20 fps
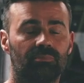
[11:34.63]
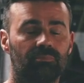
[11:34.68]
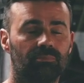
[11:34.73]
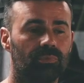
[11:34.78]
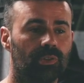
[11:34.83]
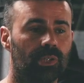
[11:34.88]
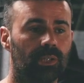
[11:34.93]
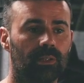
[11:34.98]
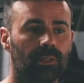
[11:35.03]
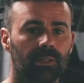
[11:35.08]

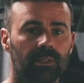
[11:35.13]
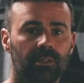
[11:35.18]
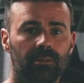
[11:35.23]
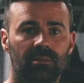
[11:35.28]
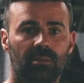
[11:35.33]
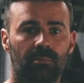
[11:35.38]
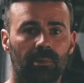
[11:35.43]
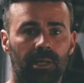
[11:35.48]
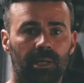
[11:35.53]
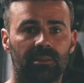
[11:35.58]
really
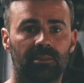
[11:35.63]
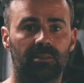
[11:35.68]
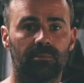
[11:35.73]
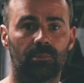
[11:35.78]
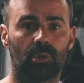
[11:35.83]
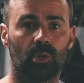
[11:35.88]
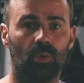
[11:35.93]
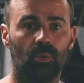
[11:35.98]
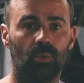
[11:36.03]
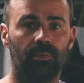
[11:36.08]
to make some
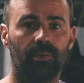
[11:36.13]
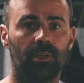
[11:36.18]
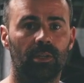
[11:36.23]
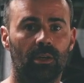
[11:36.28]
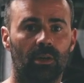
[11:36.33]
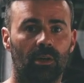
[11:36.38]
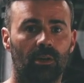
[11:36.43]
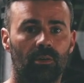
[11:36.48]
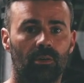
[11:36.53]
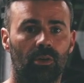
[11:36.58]
cool
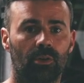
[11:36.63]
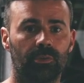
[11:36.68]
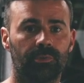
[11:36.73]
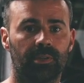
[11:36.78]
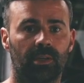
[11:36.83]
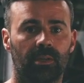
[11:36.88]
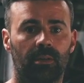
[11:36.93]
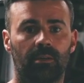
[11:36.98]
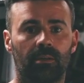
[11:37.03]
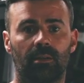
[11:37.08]
video
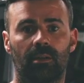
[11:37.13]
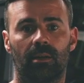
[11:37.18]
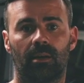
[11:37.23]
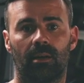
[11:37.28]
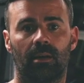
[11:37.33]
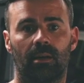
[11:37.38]
content.